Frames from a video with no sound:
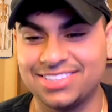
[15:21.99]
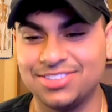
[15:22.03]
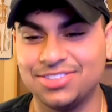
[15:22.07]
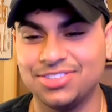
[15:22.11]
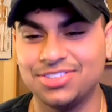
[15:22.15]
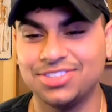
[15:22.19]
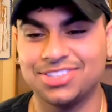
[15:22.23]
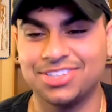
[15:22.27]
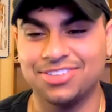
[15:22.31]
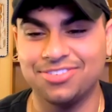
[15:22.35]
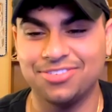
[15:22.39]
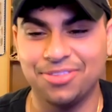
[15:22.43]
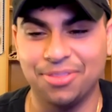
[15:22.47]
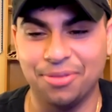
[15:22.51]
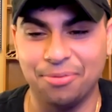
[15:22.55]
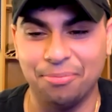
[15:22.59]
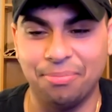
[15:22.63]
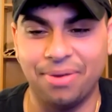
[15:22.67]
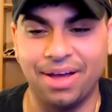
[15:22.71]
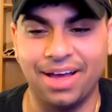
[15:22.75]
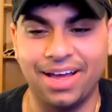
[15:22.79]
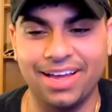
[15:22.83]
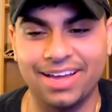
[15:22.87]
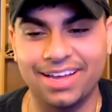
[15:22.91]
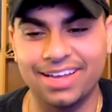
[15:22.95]
You just give them the
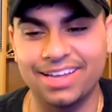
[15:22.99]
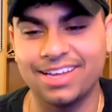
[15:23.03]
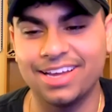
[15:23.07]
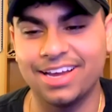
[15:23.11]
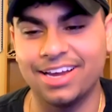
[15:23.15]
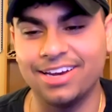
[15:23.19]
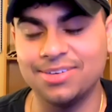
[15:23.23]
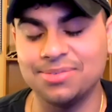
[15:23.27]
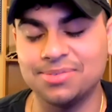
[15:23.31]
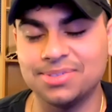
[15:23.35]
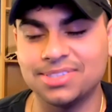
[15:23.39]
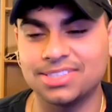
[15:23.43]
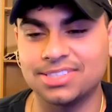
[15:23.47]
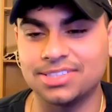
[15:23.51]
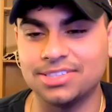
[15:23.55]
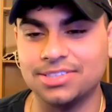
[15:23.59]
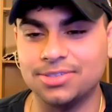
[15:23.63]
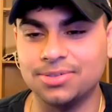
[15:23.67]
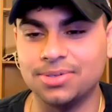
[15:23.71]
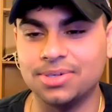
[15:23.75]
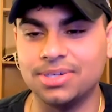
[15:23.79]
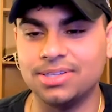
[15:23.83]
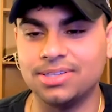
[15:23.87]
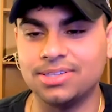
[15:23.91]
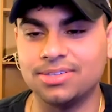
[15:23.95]
bag. Anyone's gonna
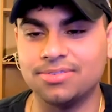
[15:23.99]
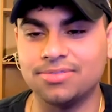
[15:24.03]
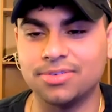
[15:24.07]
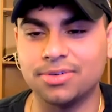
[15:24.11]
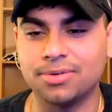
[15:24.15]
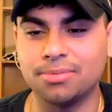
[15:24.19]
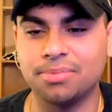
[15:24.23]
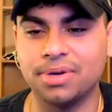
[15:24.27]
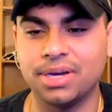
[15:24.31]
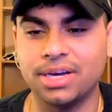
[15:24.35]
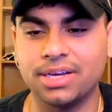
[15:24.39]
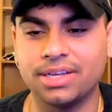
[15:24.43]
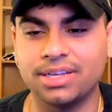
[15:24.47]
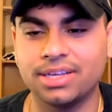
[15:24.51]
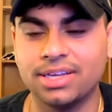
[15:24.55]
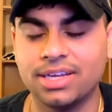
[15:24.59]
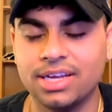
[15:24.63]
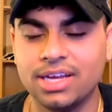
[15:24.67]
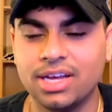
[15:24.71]
do anything for a bag.